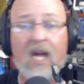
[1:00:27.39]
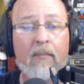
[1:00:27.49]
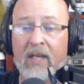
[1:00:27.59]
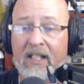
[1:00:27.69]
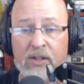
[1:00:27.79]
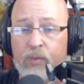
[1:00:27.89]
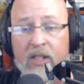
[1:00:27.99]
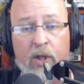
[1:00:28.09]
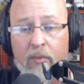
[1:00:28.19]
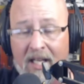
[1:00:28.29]
Because when
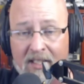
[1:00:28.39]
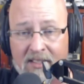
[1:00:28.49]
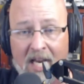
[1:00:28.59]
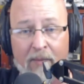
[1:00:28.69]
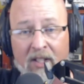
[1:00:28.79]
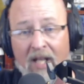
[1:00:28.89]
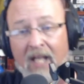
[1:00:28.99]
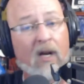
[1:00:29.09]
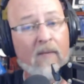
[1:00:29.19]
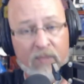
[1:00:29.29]
you make a statement like,
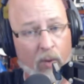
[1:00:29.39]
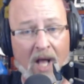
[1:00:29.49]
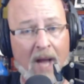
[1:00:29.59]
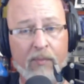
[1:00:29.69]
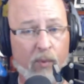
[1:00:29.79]
well, I,